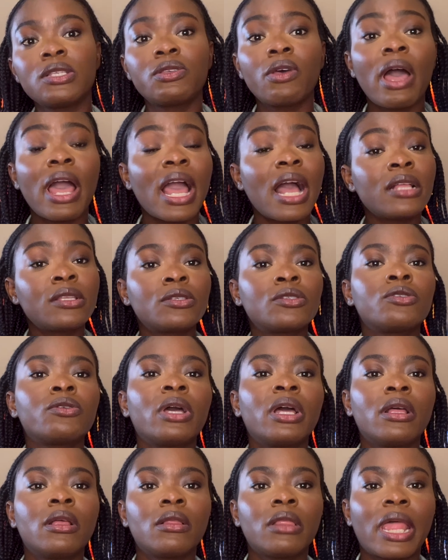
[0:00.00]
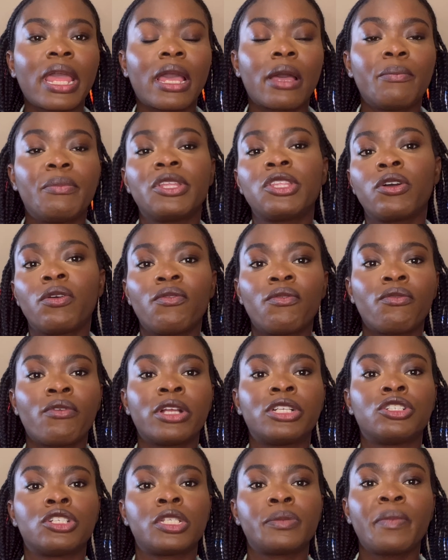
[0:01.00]
So I had to do a bit of
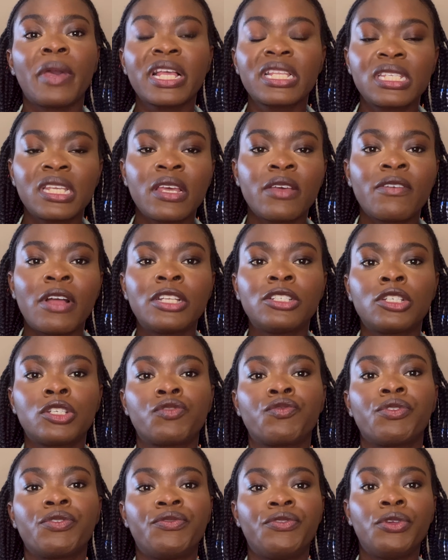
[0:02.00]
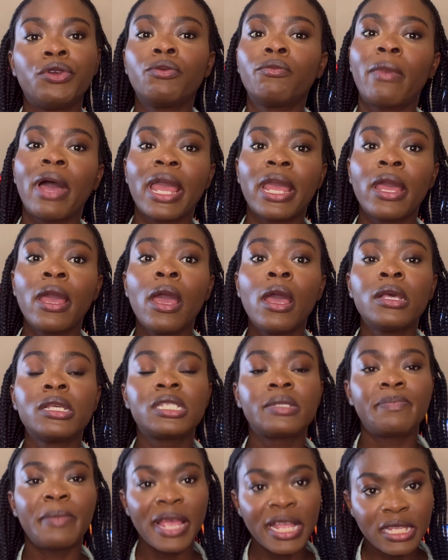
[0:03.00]
retrospective and just review my
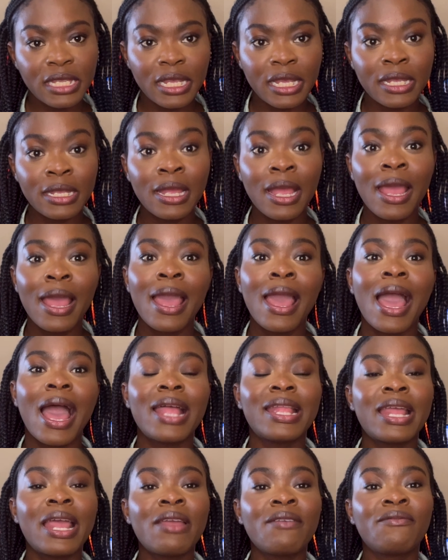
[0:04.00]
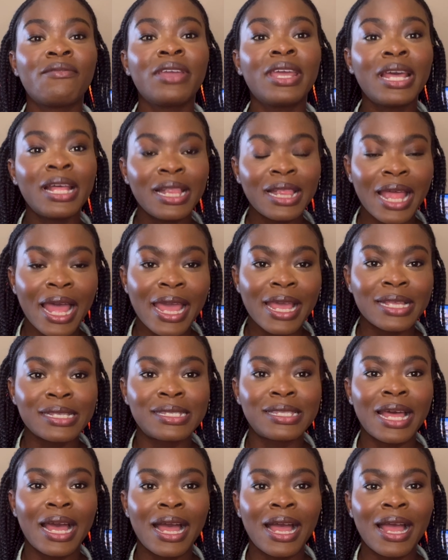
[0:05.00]
spending. And I realized
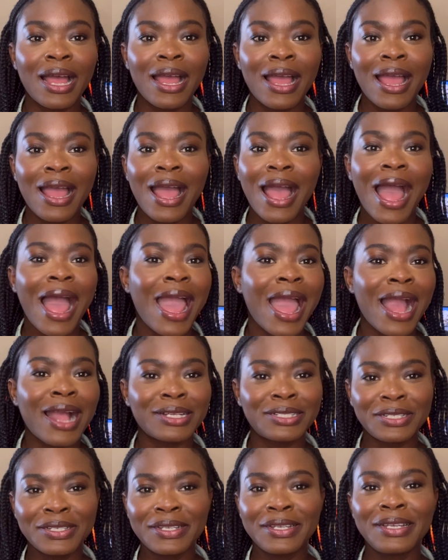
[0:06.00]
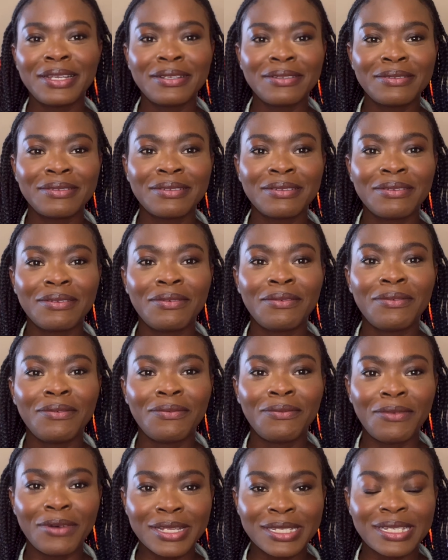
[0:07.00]
that I actually
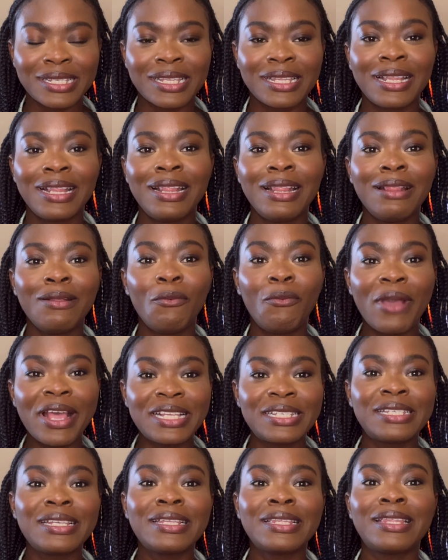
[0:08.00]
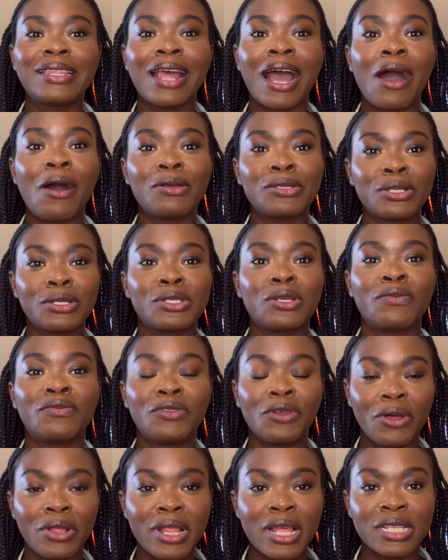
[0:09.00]
was wasting thousands of
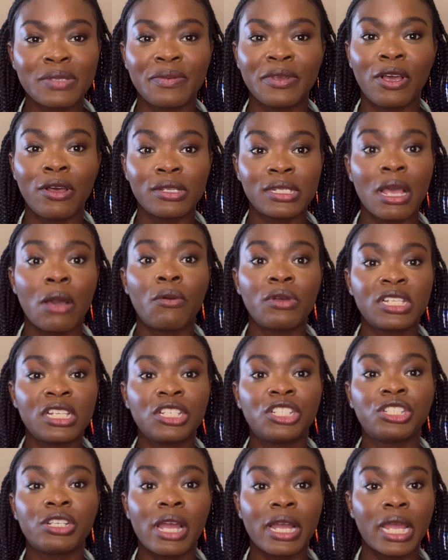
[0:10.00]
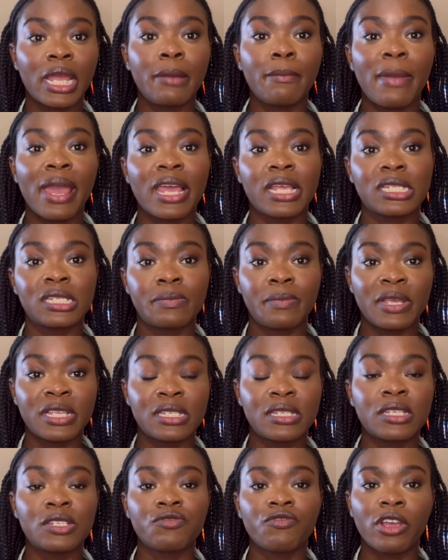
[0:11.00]
dollars because I wasn't tracking my
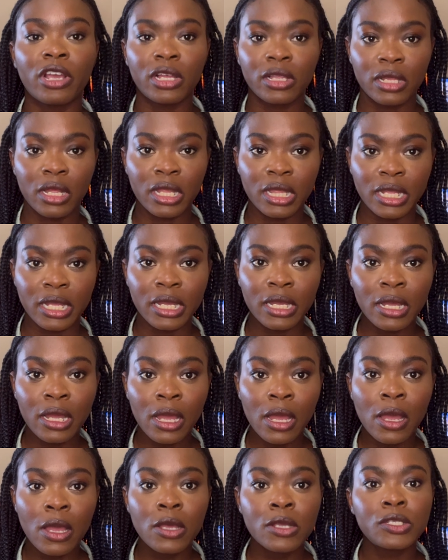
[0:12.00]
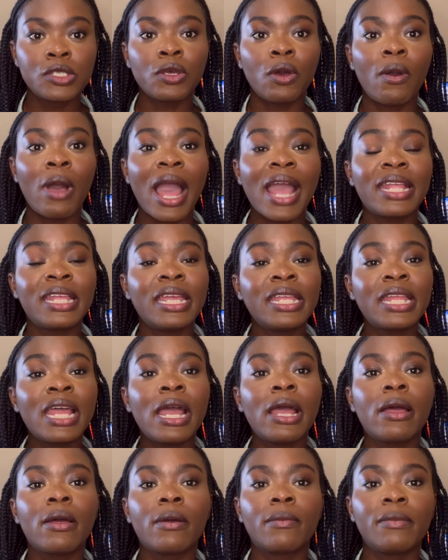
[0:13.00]
expenses regularly. So I did
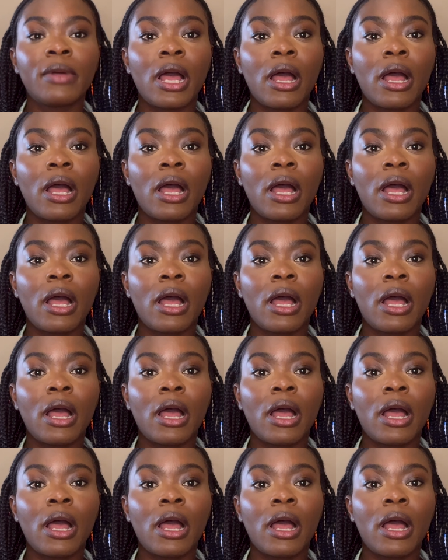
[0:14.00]
a